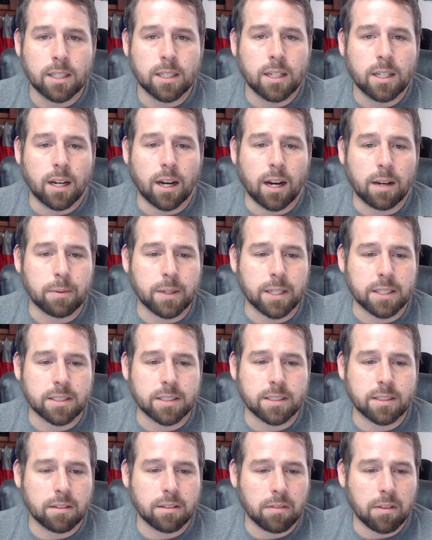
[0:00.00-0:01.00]
I
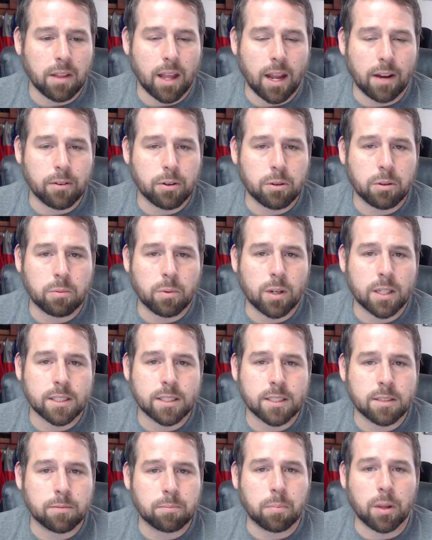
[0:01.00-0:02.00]
mean, everyone wants
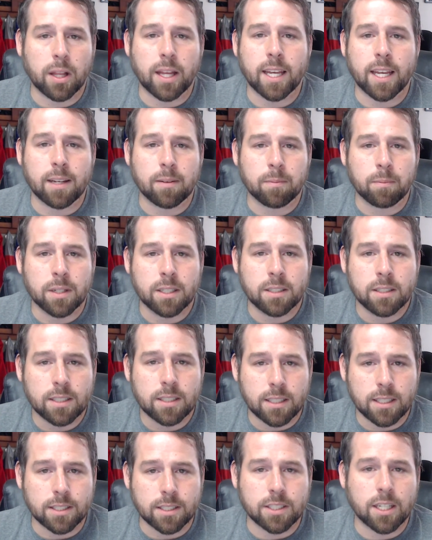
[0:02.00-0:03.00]
to blame
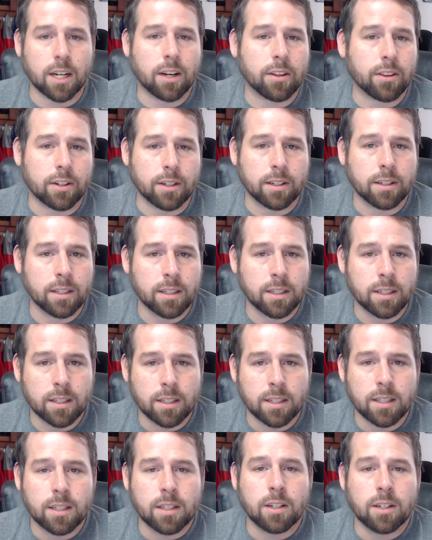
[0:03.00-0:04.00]
each other,
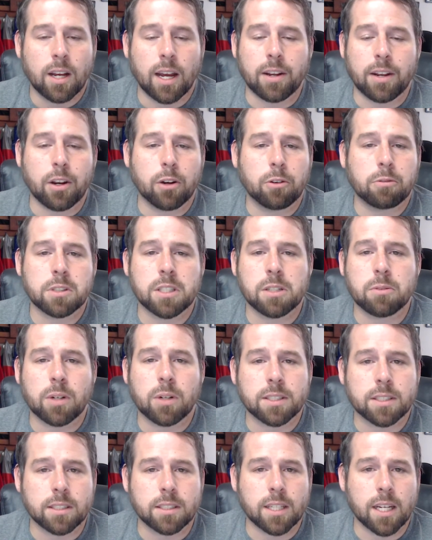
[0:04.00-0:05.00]
and nobody
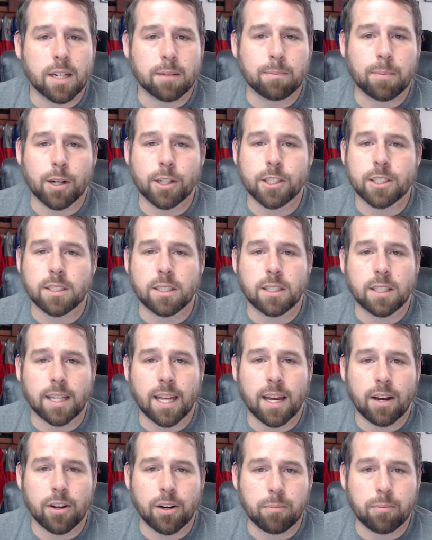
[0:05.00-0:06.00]
wants to take personal
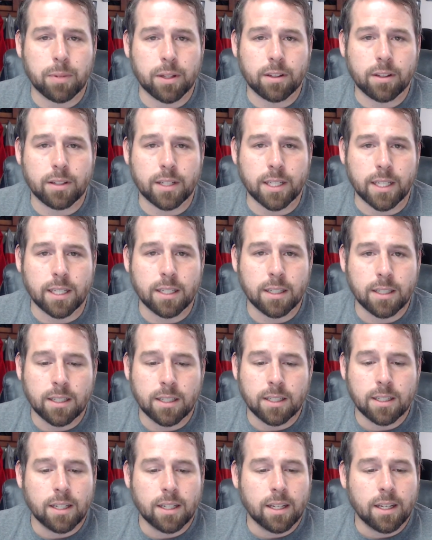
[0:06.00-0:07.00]
accountability.
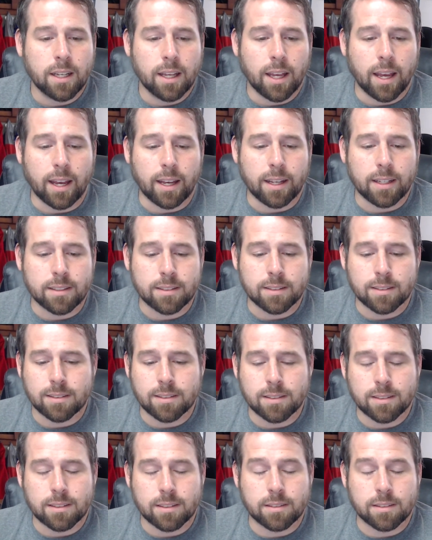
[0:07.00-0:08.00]
And
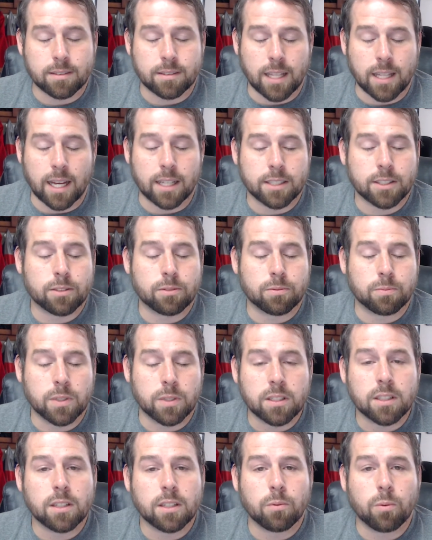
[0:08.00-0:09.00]
that's
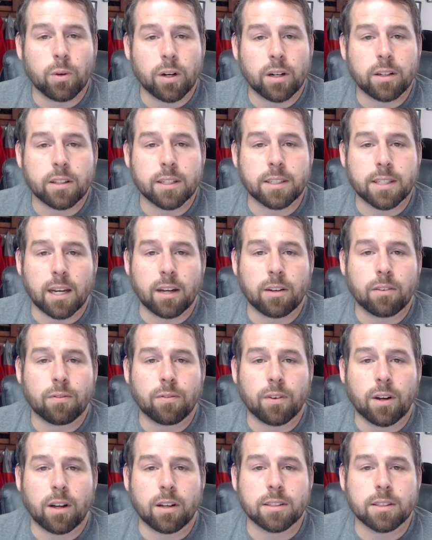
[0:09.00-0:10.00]
really where the
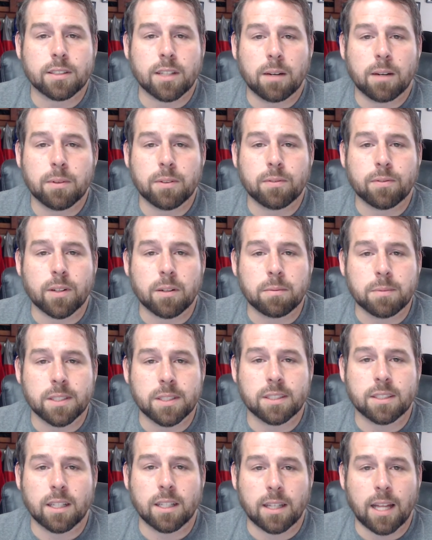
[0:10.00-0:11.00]
downfall is coming from,
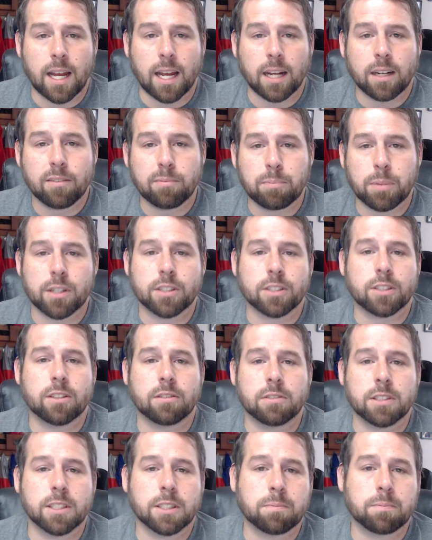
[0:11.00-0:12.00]
is the lack of personal
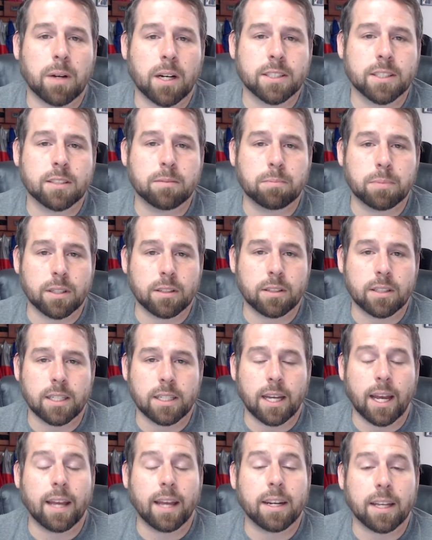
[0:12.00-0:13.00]

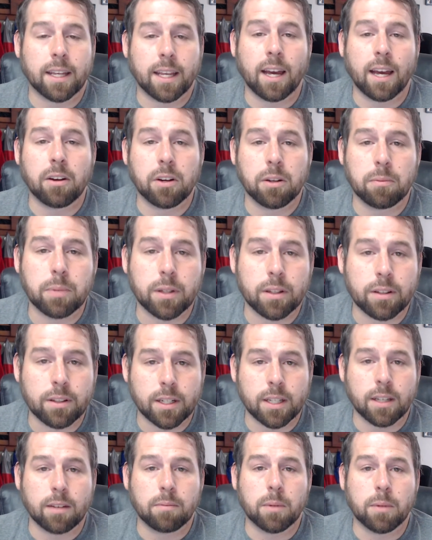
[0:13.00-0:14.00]
responsibility and
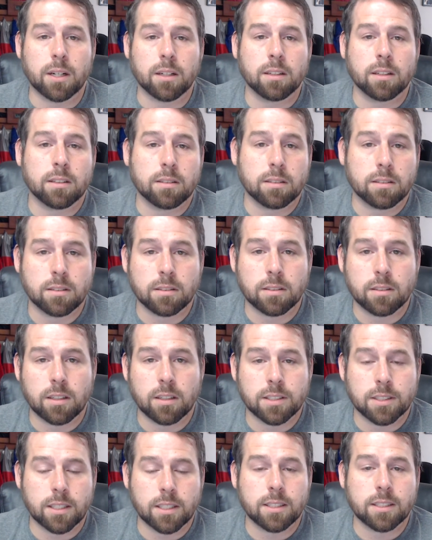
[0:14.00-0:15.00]
accountability among
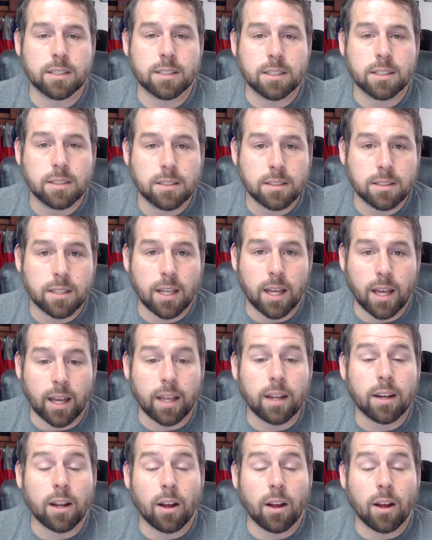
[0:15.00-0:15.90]
citizens and